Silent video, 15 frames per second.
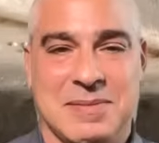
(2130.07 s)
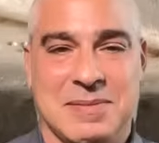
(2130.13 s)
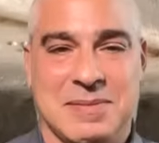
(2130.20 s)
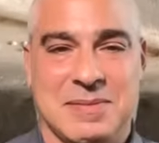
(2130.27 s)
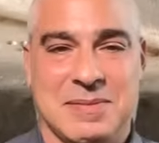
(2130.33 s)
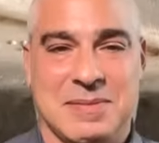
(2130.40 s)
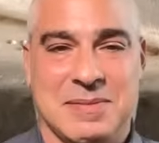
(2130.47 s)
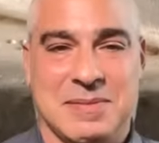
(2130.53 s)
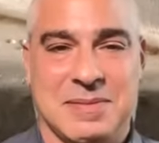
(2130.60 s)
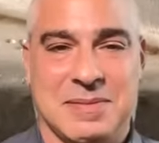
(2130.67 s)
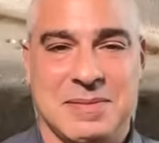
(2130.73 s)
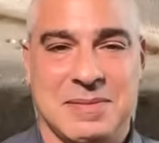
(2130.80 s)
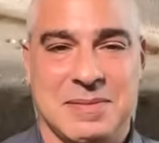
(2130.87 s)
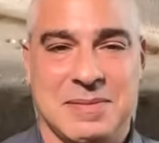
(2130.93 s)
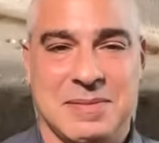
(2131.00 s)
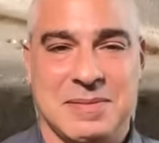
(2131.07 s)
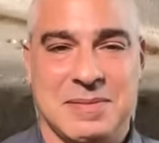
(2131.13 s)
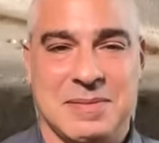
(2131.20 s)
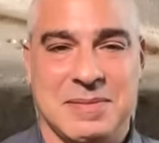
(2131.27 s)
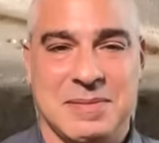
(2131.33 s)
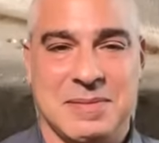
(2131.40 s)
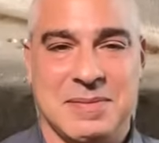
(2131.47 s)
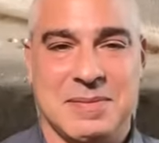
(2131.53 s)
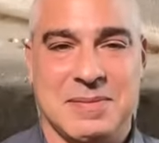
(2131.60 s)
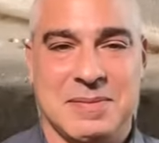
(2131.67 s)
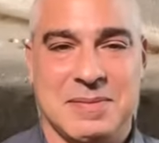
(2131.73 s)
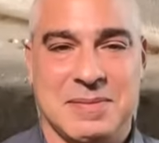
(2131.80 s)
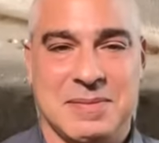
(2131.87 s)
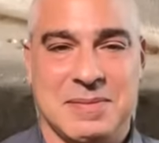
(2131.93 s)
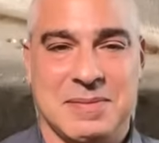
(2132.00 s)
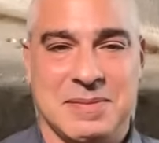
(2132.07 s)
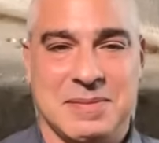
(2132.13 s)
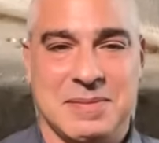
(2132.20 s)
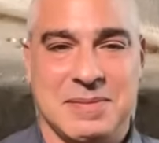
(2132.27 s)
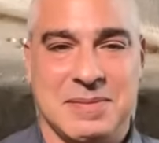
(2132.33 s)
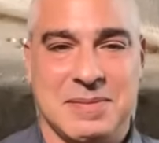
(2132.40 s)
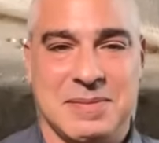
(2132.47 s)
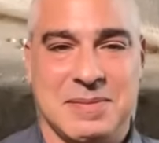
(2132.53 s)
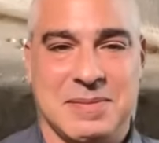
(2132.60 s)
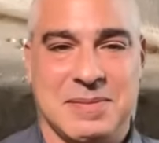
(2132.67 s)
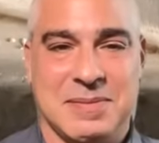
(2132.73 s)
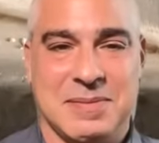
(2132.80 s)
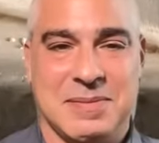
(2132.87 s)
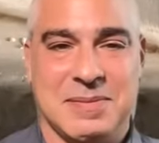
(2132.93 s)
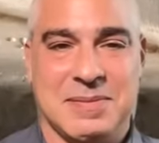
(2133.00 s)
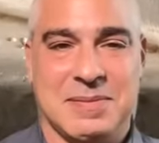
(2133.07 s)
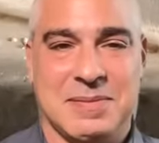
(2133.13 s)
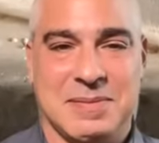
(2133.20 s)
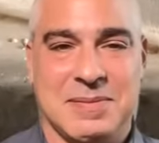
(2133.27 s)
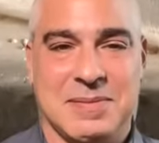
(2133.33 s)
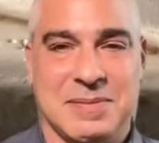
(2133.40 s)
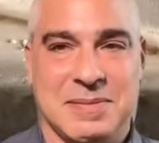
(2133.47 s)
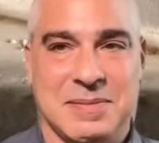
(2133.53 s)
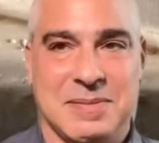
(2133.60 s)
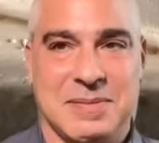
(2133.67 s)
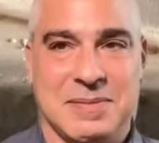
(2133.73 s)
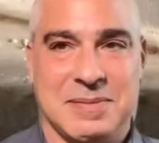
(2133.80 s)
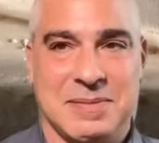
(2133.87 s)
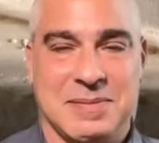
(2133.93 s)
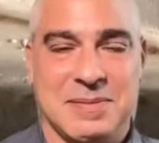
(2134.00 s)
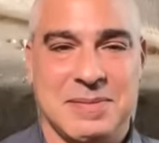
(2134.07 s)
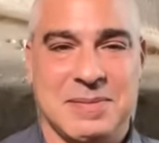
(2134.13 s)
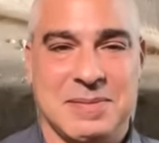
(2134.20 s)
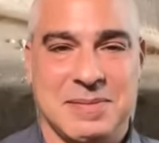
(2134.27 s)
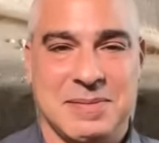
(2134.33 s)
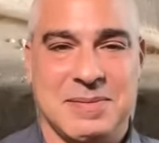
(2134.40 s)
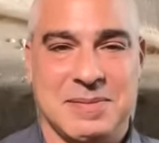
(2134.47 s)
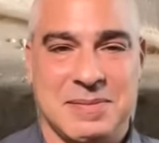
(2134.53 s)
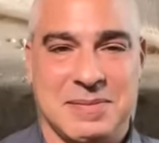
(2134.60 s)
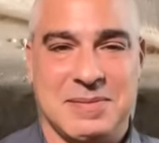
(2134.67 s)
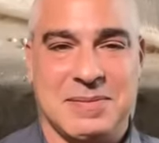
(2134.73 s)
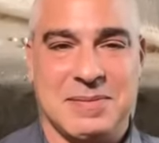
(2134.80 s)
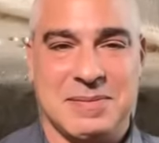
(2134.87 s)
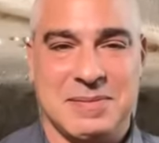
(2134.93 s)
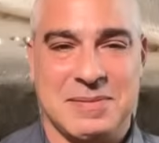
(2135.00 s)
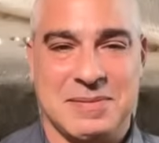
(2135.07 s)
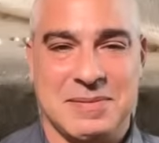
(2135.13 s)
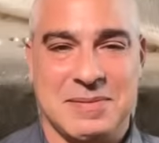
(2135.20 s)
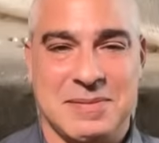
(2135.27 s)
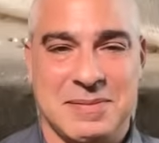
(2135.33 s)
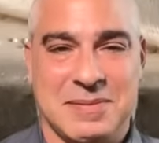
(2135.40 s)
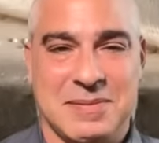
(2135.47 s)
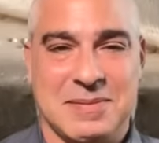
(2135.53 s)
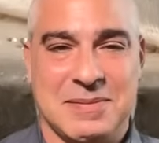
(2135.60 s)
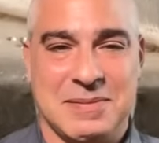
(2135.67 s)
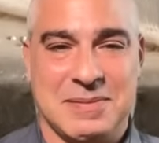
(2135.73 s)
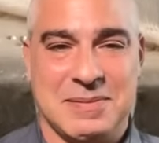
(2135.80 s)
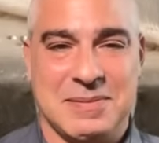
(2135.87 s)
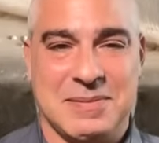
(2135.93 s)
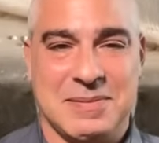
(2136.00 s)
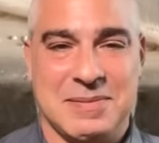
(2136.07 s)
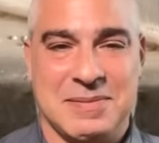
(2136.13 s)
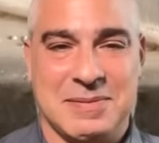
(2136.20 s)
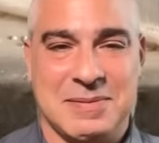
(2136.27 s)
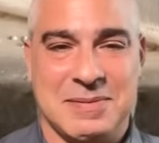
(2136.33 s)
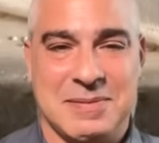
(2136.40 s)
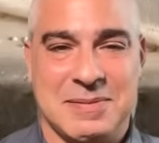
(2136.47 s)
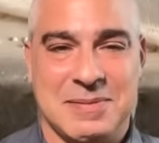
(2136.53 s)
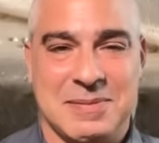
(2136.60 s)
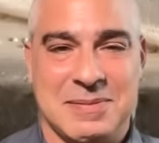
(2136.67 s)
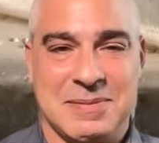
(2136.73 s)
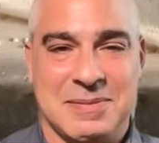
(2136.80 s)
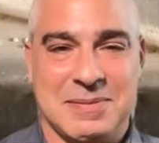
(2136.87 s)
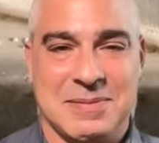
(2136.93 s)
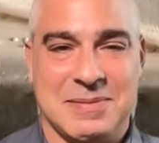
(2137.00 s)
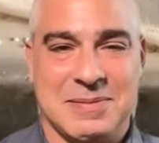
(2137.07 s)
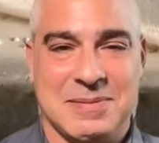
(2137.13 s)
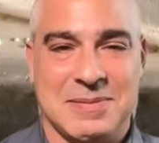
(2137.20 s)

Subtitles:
The person shown says nothing.